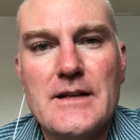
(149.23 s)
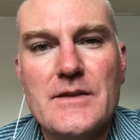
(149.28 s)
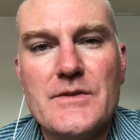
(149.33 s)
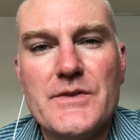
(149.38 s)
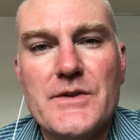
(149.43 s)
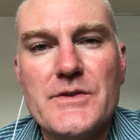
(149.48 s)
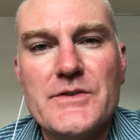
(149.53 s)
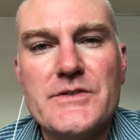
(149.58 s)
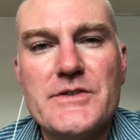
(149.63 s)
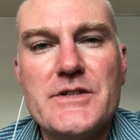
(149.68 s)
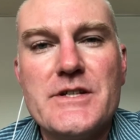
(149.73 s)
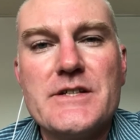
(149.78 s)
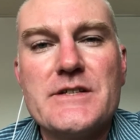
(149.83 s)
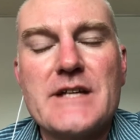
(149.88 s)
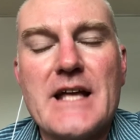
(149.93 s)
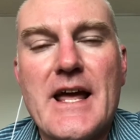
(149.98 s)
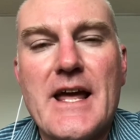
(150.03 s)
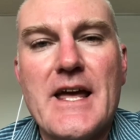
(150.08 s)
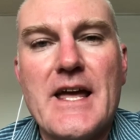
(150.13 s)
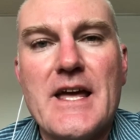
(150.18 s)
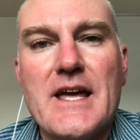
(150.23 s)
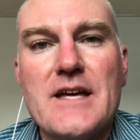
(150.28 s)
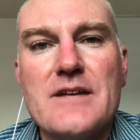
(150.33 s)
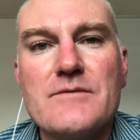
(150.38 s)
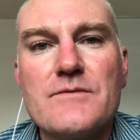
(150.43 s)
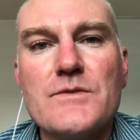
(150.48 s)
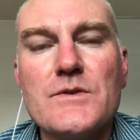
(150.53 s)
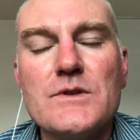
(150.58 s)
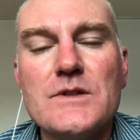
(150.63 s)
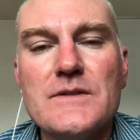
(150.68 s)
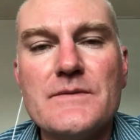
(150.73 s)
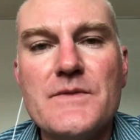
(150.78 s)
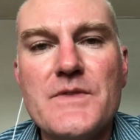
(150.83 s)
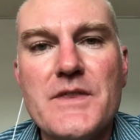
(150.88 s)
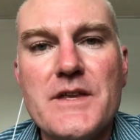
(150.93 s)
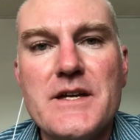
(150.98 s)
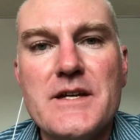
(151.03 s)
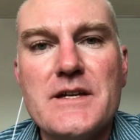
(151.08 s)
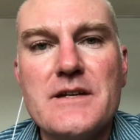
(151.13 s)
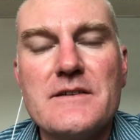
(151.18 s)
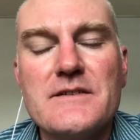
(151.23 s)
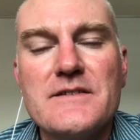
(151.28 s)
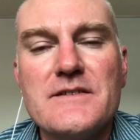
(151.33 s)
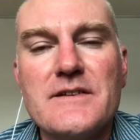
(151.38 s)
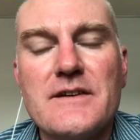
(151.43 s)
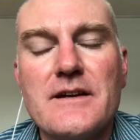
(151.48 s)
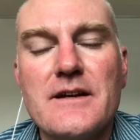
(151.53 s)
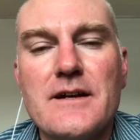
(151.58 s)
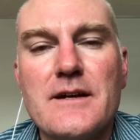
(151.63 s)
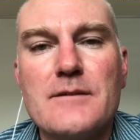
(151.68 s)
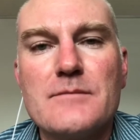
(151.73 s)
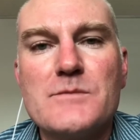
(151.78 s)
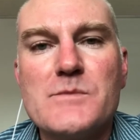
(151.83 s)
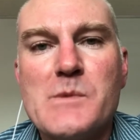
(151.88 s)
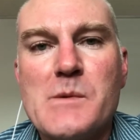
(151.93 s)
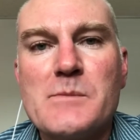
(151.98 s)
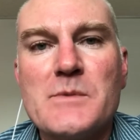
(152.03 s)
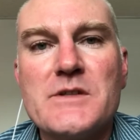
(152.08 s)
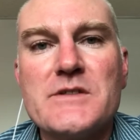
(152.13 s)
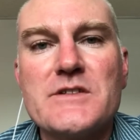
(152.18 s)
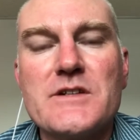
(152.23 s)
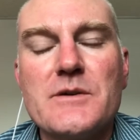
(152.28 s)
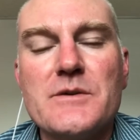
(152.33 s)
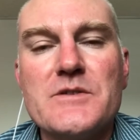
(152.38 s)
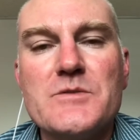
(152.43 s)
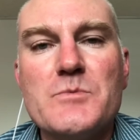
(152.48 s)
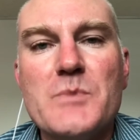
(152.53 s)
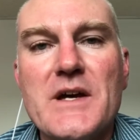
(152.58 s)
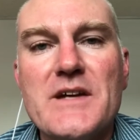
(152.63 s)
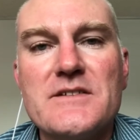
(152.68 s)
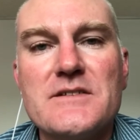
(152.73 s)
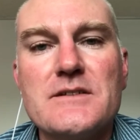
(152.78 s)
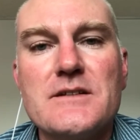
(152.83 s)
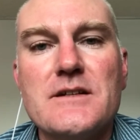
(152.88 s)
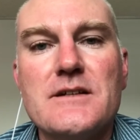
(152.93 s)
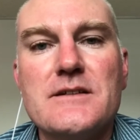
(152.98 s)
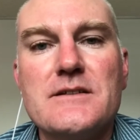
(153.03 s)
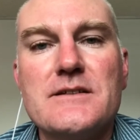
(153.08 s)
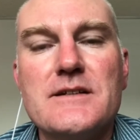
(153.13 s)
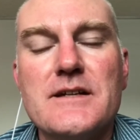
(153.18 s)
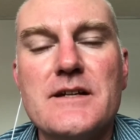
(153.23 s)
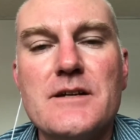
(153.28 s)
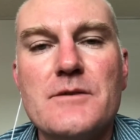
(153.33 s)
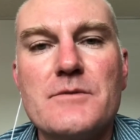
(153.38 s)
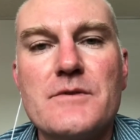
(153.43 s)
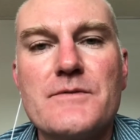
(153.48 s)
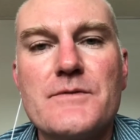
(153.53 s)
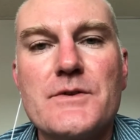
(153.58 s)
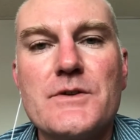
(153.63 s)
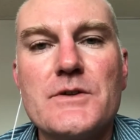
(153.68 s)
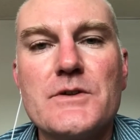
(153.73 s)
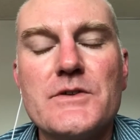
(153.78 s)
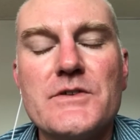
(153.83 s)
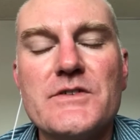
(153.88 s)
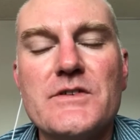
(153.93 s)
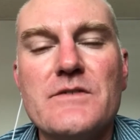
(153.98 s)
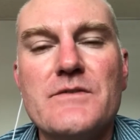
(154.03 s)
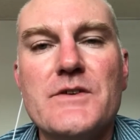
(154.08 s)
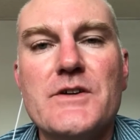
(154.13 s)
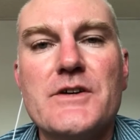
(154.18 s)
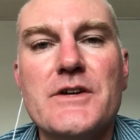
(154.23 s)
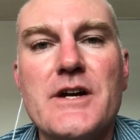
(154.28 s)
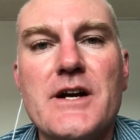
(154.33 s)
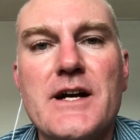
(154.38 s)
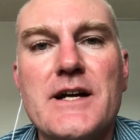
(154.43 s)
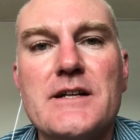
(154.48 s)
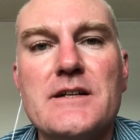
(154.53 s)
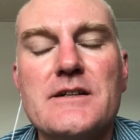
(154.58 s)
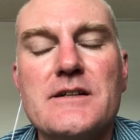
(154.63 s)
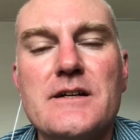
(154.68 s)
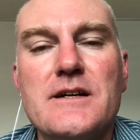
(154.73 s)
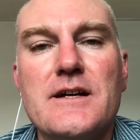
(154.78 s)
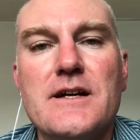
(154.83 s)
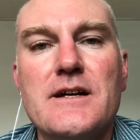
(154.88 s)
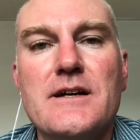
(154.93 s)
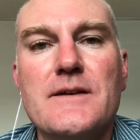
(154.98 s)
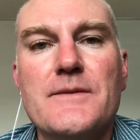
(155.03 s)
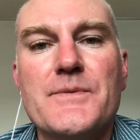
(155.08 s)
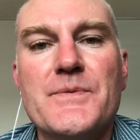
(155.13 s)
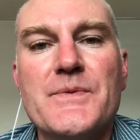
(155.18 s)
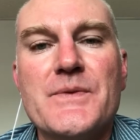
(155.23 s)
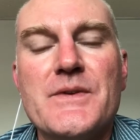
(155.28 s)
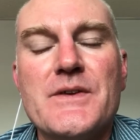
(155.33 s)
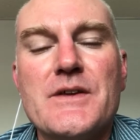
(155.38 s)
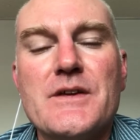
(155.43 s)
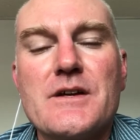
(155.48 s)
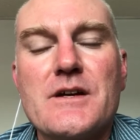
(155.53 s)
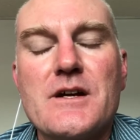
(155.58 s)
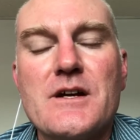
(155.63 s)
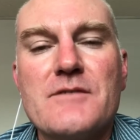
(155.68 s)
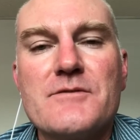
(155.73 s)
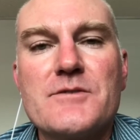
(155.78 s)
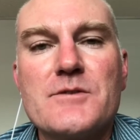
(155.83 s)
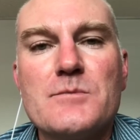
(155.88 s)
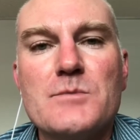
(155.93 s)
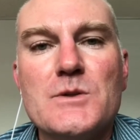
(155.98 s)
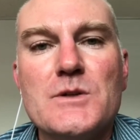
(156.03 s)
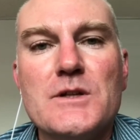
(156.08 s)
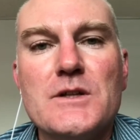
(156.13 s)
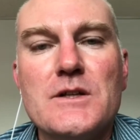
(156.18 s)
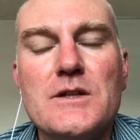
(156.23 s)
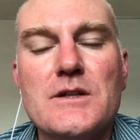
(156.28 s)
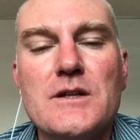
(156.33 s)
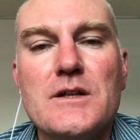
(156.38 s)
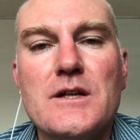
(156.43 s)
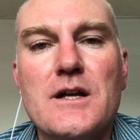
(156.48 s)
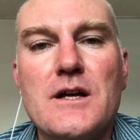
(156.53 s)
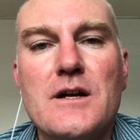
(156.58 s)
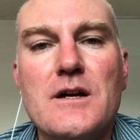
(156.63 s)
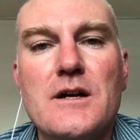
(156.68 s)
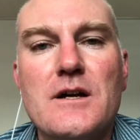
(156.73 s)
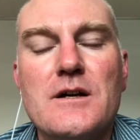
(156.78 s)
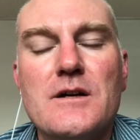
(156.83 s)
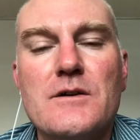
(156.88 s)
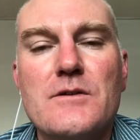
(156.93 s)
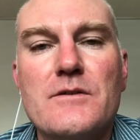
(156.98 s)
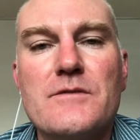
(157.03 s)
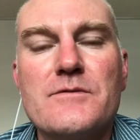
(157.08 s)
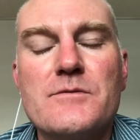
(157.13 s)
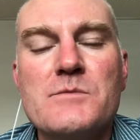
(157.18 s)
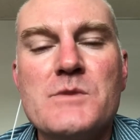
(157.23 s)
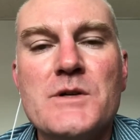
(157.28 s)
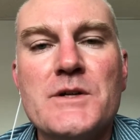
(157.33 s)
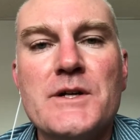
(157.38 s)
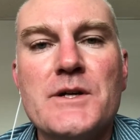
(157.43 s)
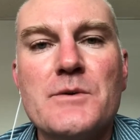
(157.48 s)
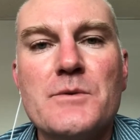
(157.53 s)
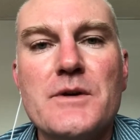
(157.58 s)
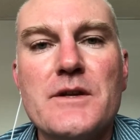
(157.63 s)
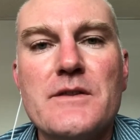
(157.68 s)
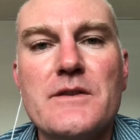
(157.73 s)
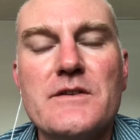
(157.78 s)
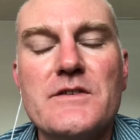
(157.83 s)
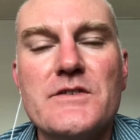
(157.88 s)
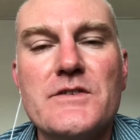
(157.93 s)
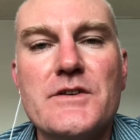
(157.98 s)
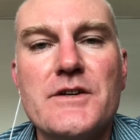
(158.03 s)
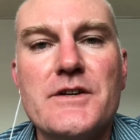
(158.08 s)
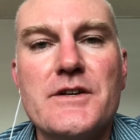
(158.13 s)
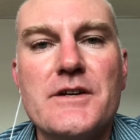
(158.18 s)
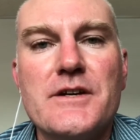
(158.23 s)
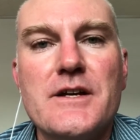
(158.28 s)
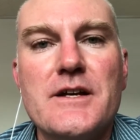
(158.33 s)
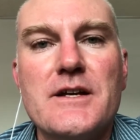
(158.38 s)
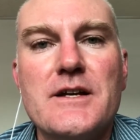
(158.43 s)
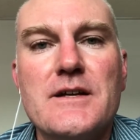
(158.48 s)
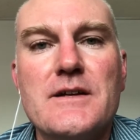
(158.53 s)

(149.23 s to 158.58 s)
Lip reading: Those are just a handful of things. Remember, it's always best to get referrals if you're not comfortable or familiar with a certain